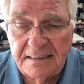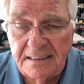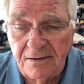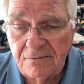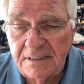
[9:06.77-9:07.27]

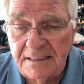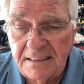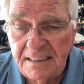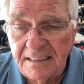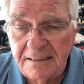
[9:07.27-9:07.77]
The
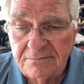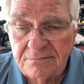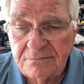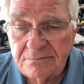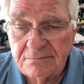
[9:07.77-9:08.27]
only
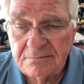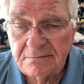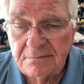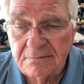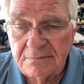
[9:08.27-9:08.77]

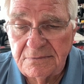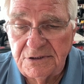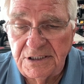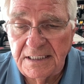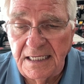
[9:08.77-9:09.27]

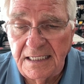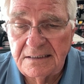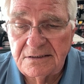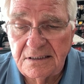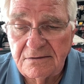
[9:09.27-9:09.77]
jig
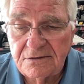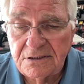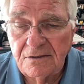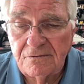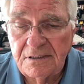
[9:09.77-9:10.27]
heads that are
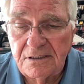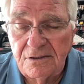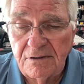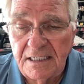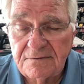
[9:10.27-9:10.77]
sold in the
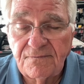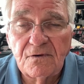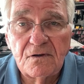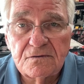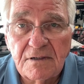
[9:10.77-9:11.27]
U.S. for
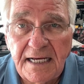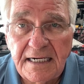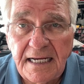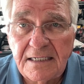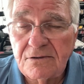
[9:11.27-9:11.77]

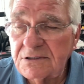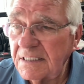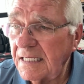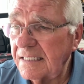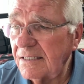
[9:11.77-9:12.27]
ultralight anglers
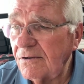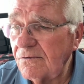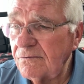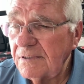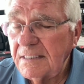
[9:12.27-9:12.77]
that I
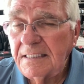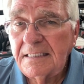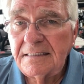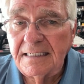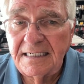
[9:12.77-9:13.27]
know
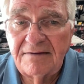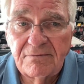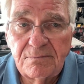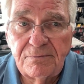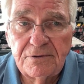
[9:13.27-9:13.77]
that
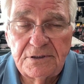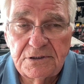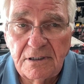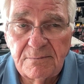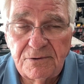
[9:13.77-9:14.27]
have a pretty
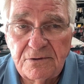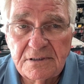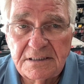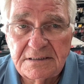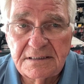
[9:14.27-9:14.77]
sharp
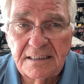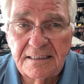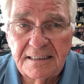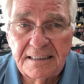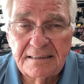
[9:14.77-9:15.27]
hook is,
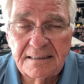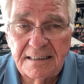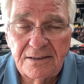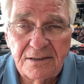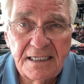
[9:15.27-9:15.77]

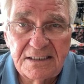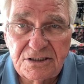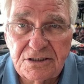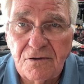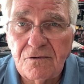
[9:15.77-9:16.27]
and they're not in
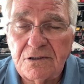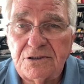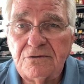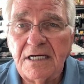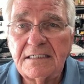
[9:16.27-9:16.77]

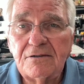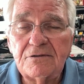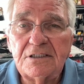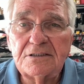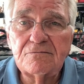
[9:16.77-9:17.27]
stores, you got to go
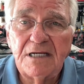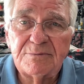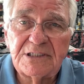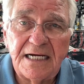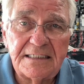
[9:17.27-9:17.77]
to his
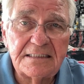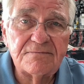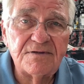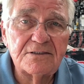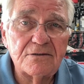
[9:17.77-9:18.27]
website, and that's
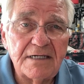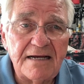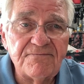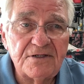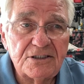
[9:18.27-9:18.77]
Victor
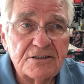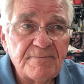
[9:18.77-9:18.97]
iFish.